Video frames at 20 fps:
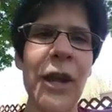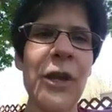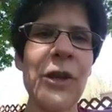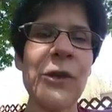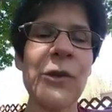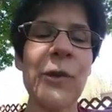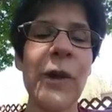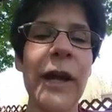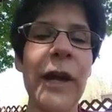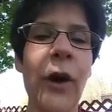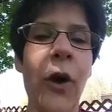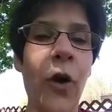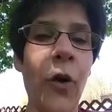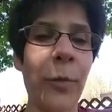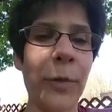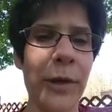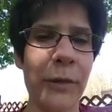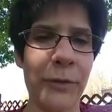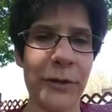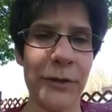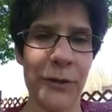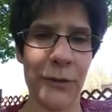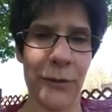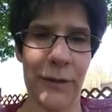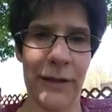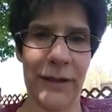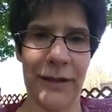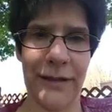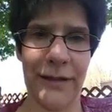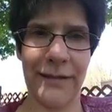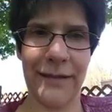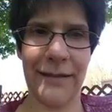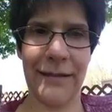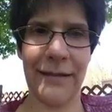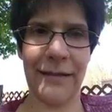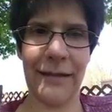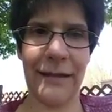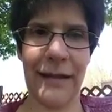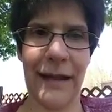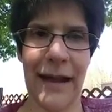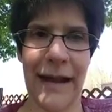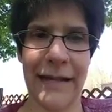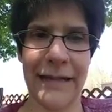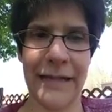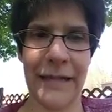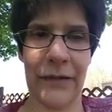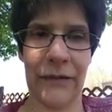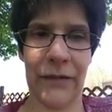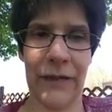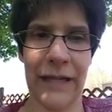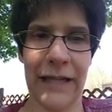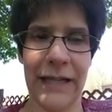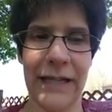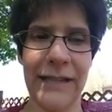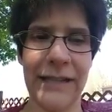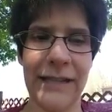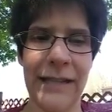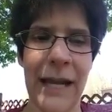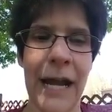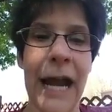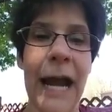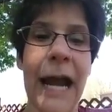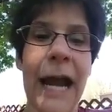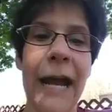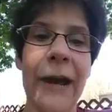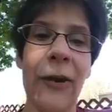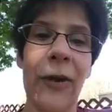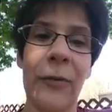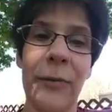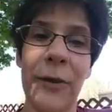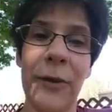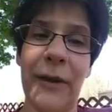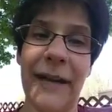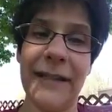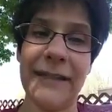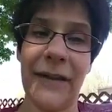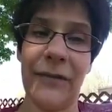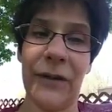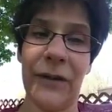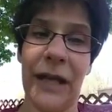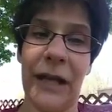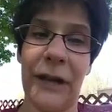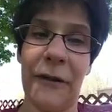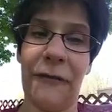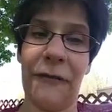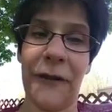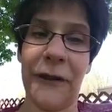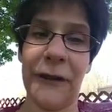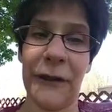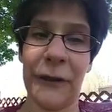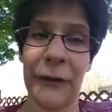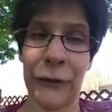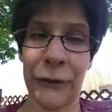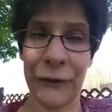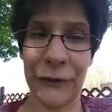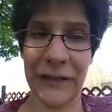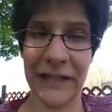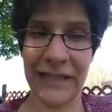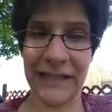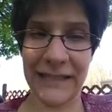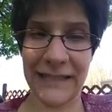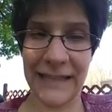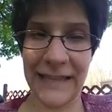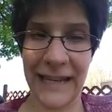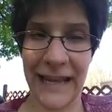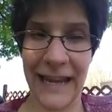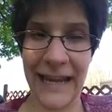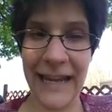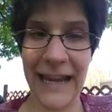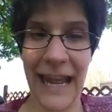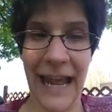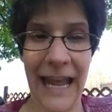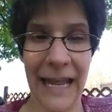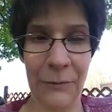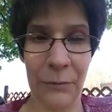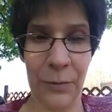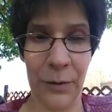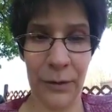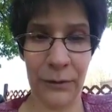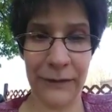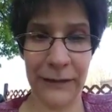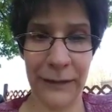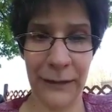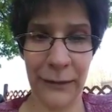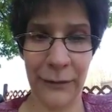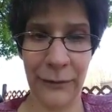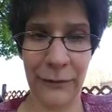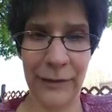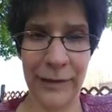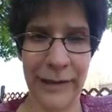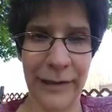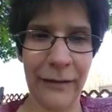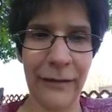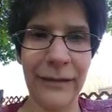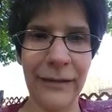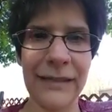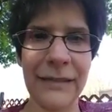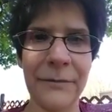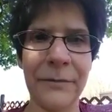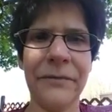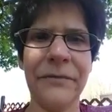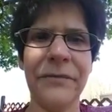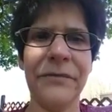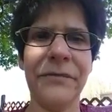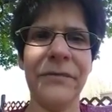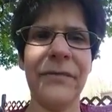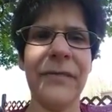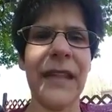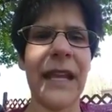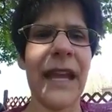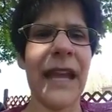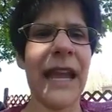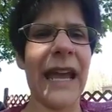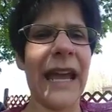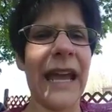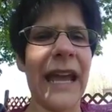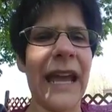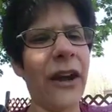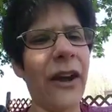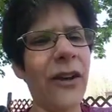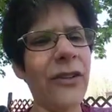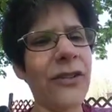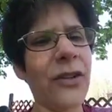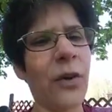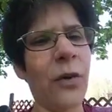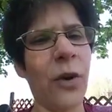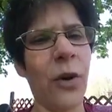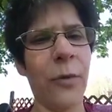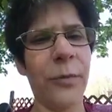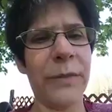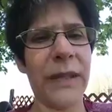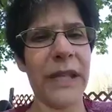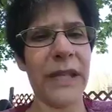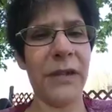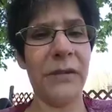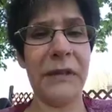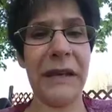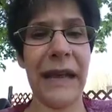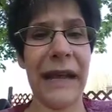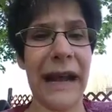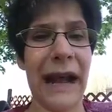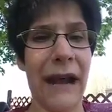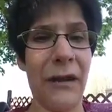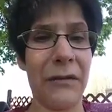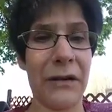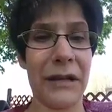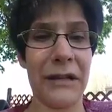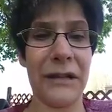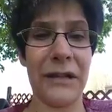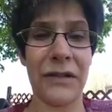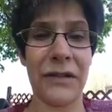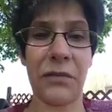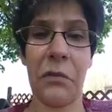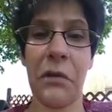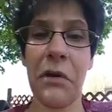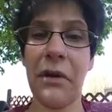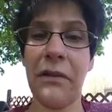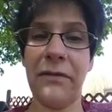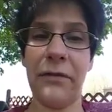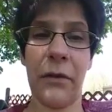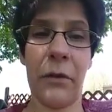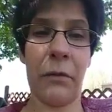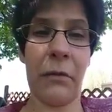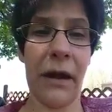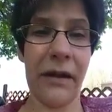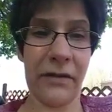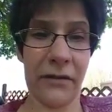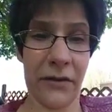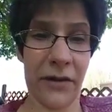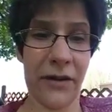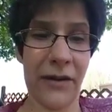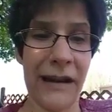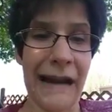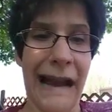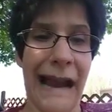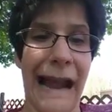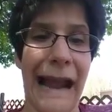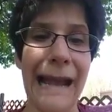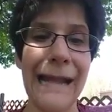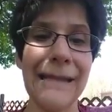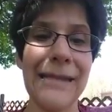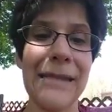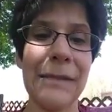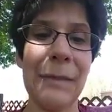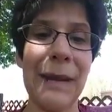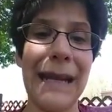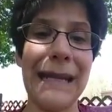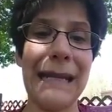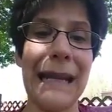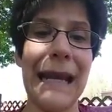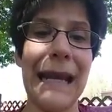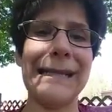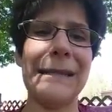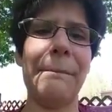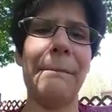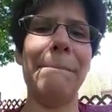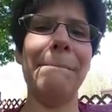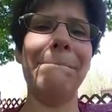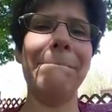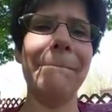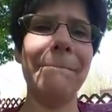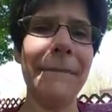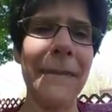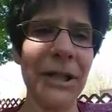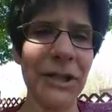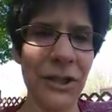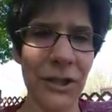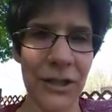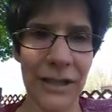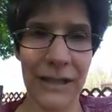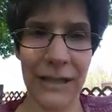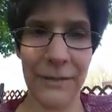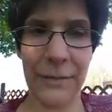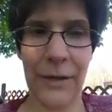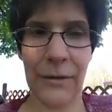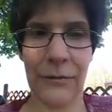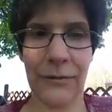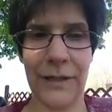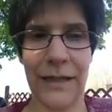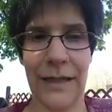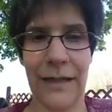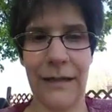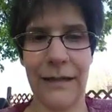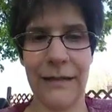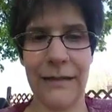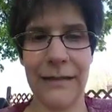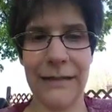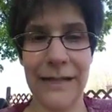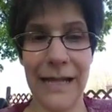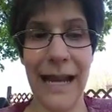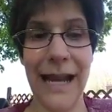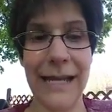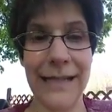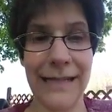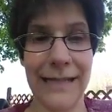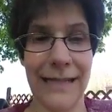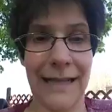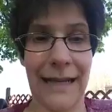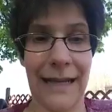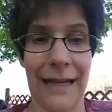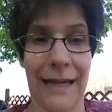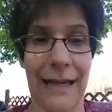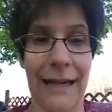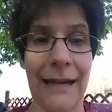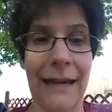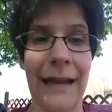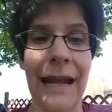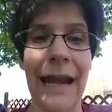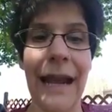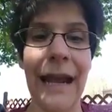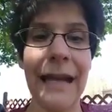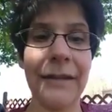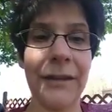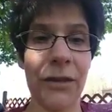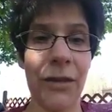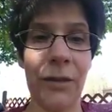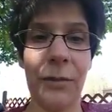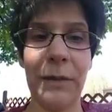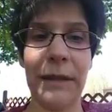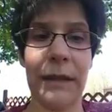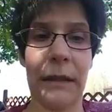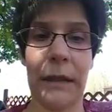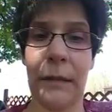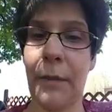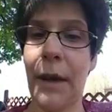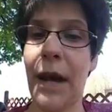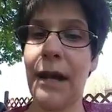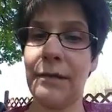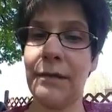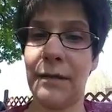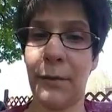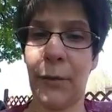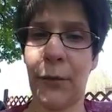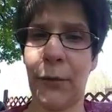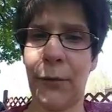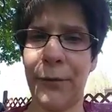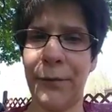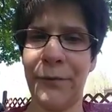So I hope you enjoy these activities. I hope you guys have a lot of fun learning today and building new skills. And I also hope that you get out in this wonderful weather and spend as much time outside today as humanly possible.